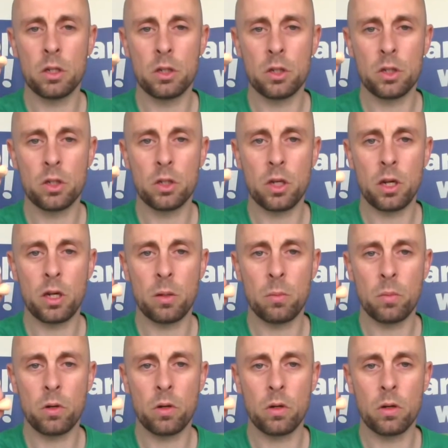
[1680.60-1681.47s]

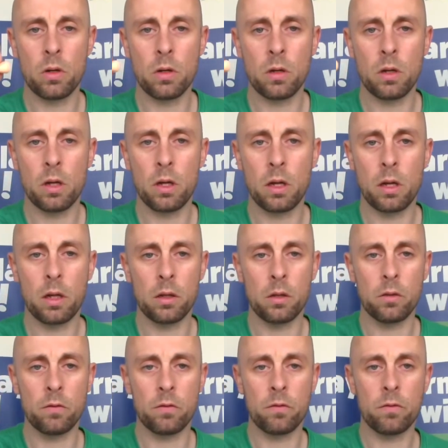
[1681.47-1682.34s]
shape,
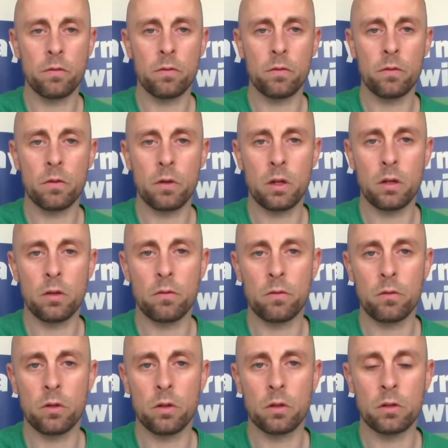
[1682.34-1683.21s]
and at the
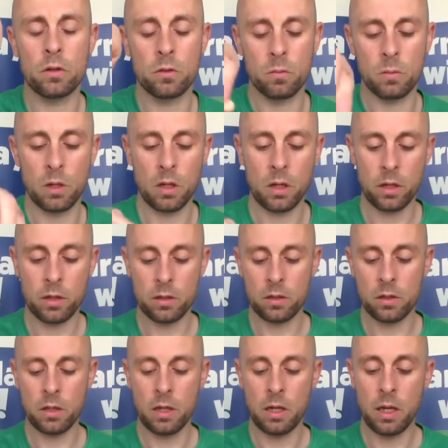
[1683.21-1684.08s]
front some
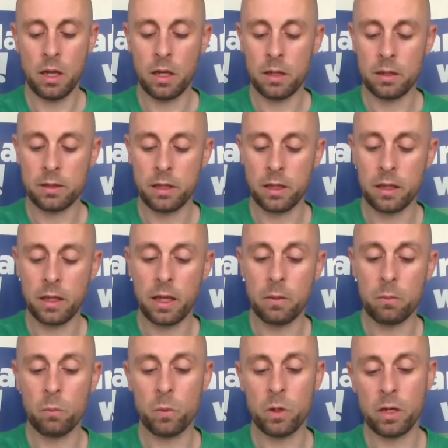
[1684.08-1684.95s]
lines. So
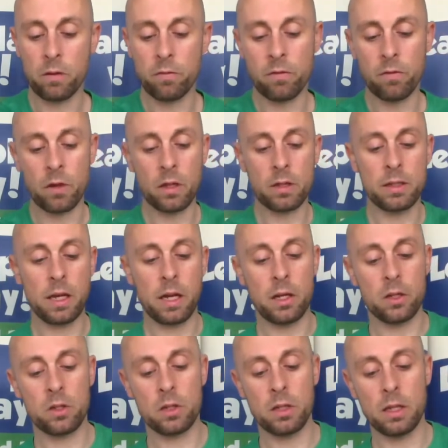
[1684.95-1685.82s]
then we can
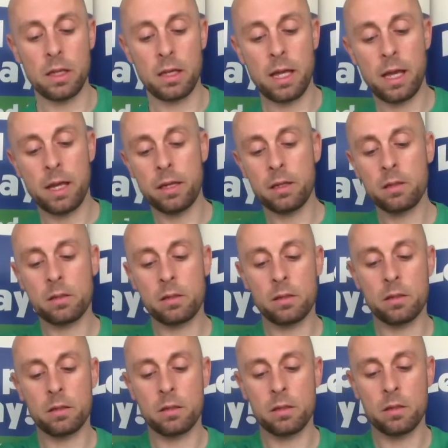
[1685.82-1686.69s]
attach the
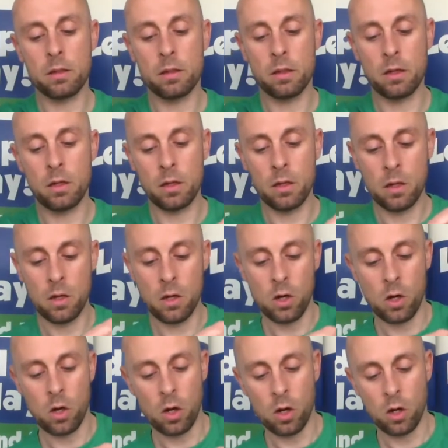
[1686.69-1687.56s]
legs
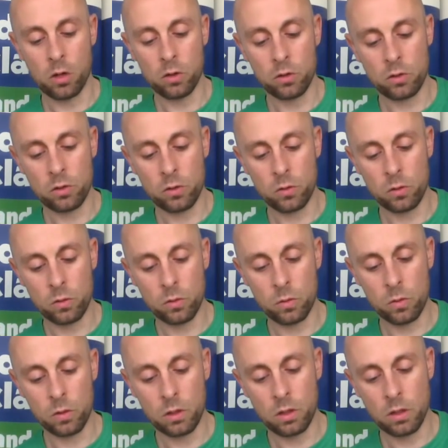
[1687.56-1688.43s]

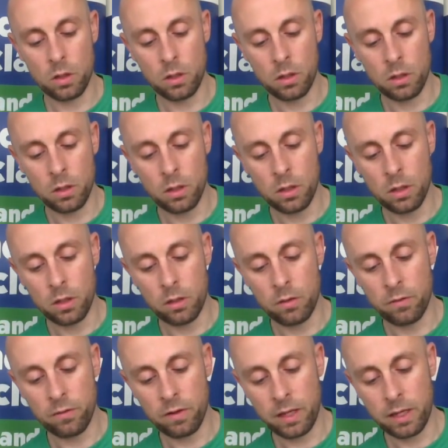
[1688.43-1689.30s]
onto
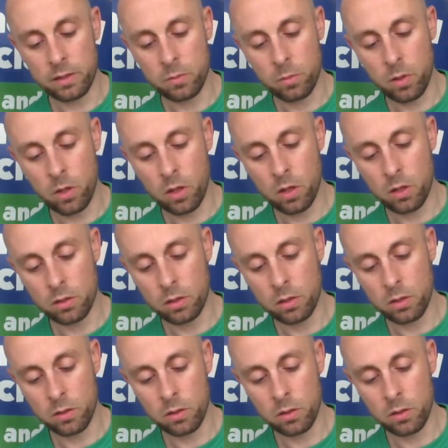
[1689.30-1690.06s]
the flatter part.